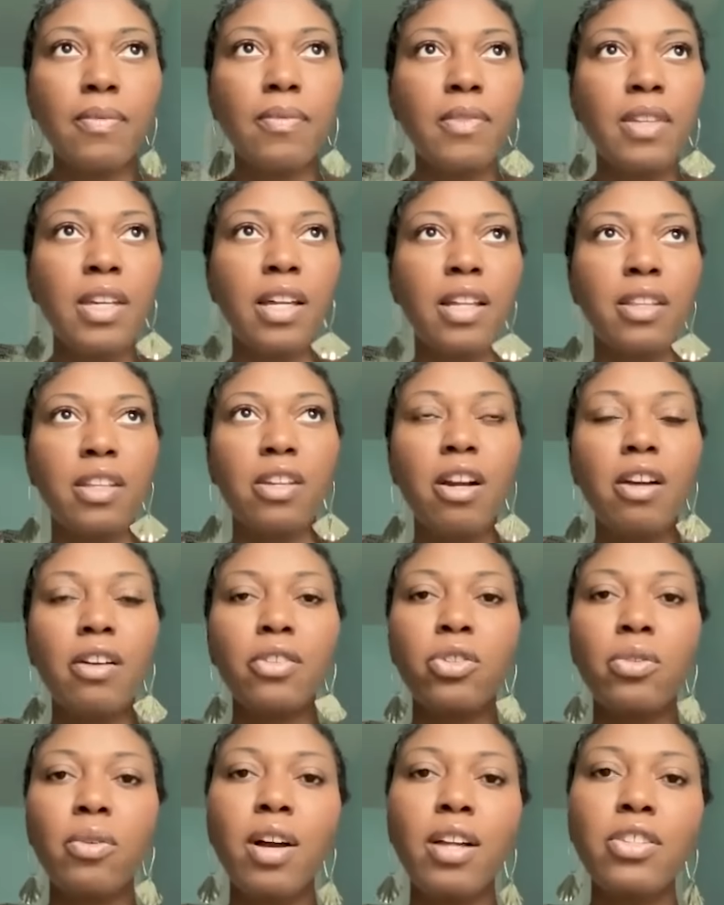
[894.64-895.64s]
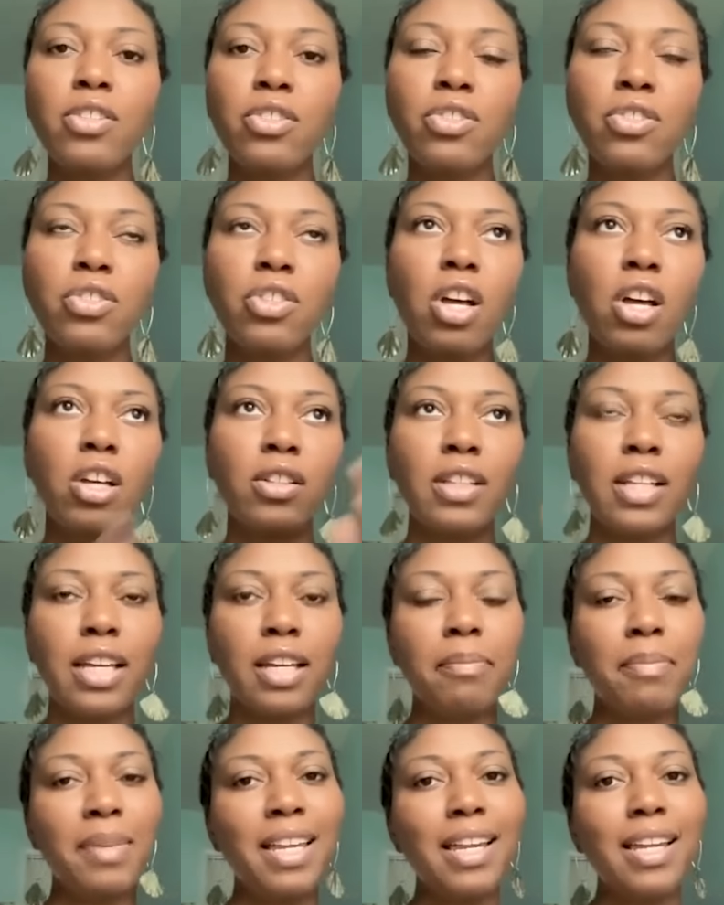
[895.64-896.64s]
yeah, the urologist talked
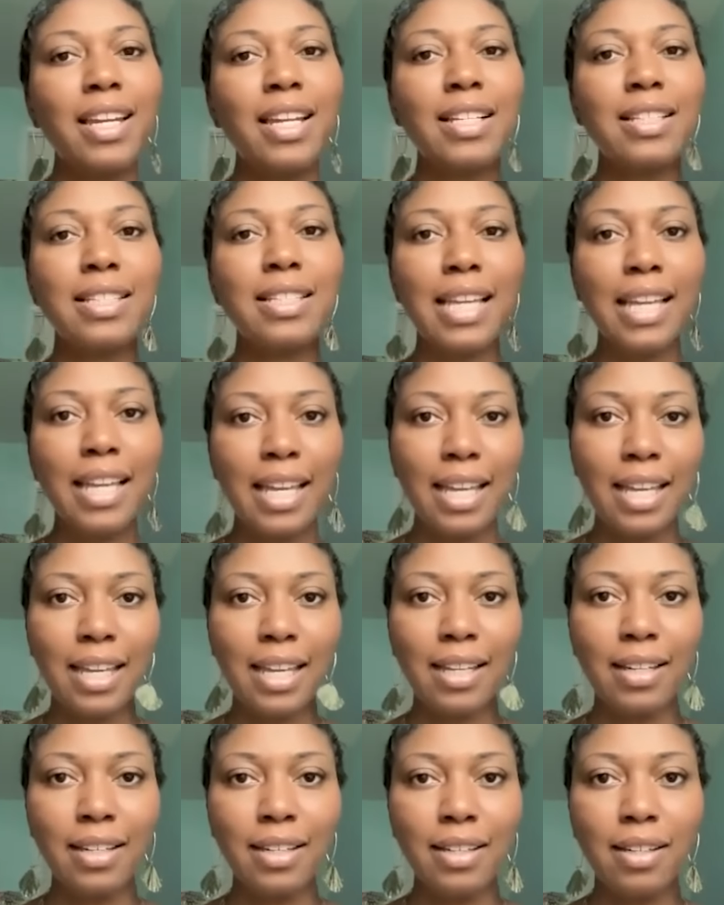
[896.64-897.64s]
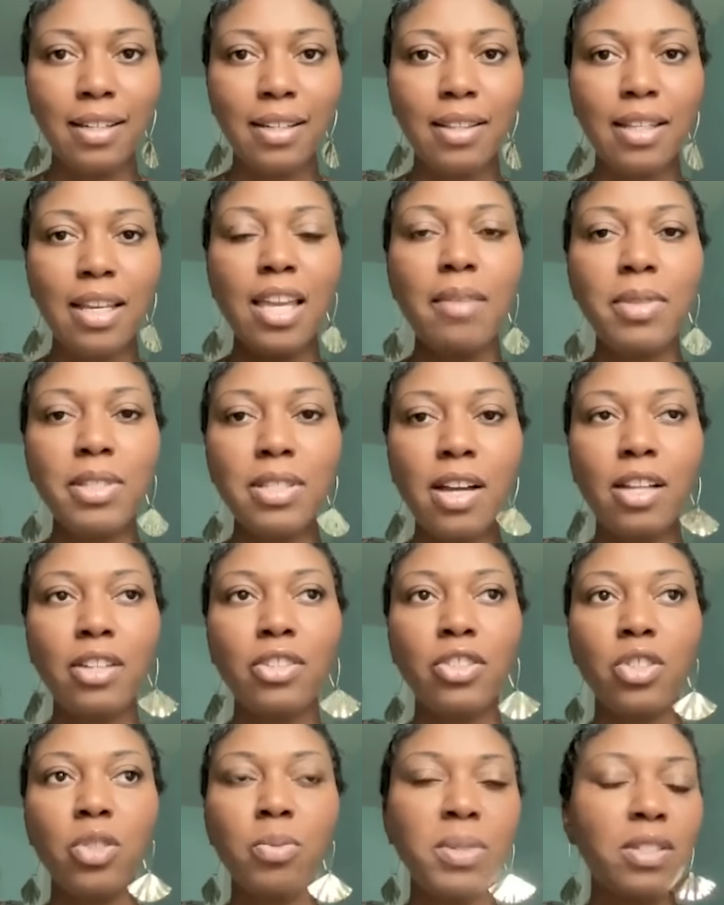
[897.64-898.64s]
like beginning to end. The
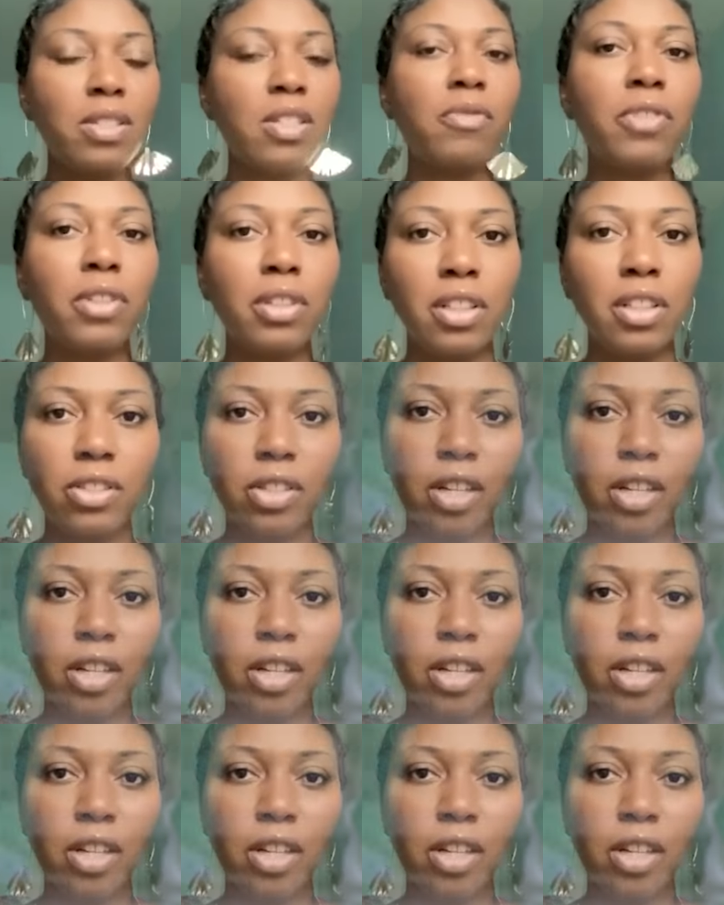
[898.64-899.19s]
hematologist specifically